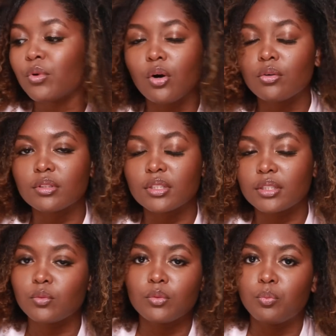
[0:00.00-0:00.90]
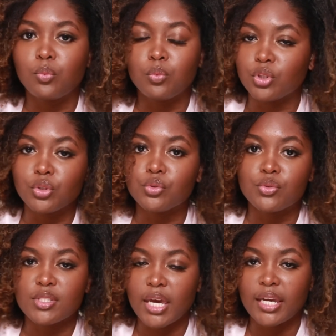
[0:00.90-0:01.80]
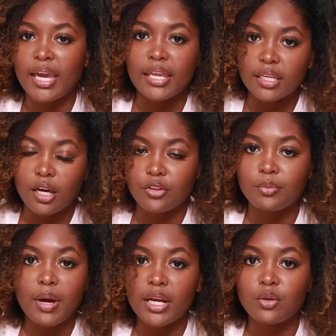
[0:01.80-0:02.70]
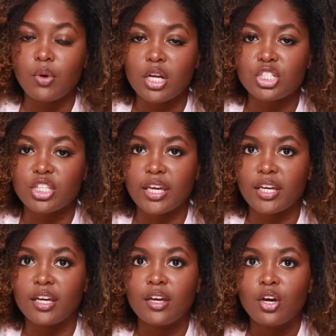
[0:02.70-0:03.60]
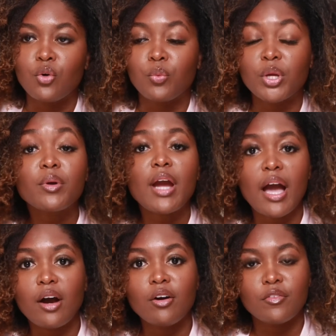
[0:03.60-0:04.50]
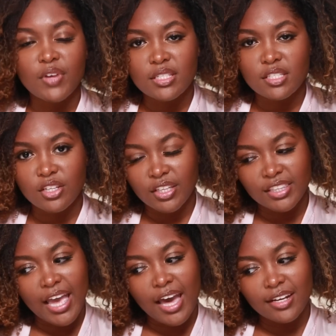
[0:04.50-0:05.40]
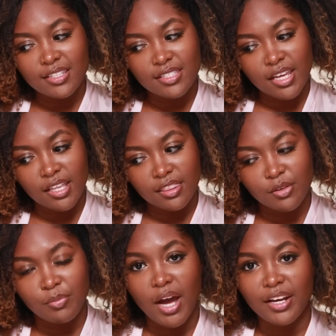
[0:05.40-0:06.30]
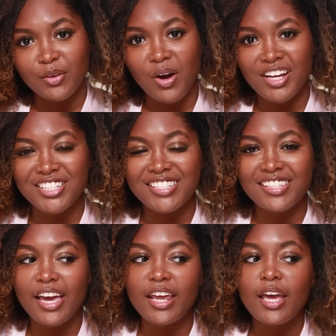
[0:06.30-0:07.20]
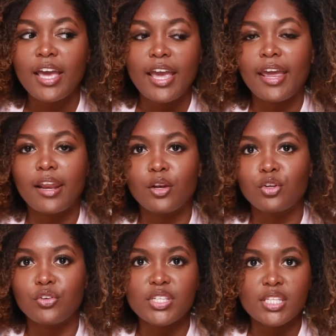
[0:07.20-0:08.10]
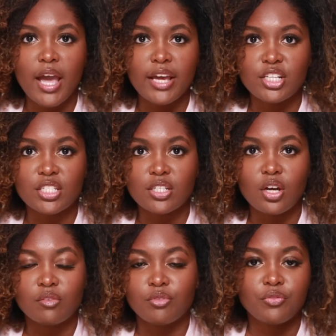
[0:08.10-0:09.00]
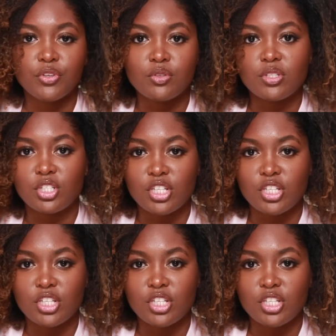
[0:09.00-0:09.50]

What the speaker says: won't use like any other body wash. Like, we were out of Necessaire, like they hadn't sent the body washes yet, and Chris and I just refused to